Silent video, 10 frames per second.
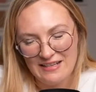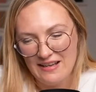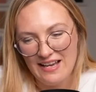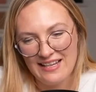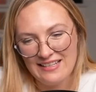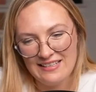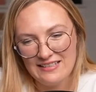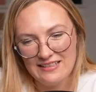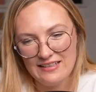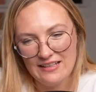
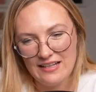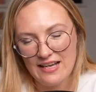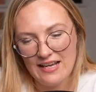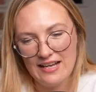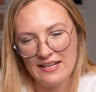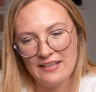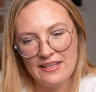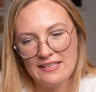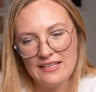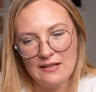and and
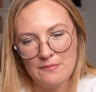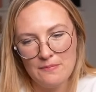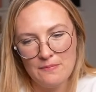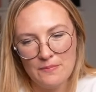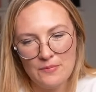things that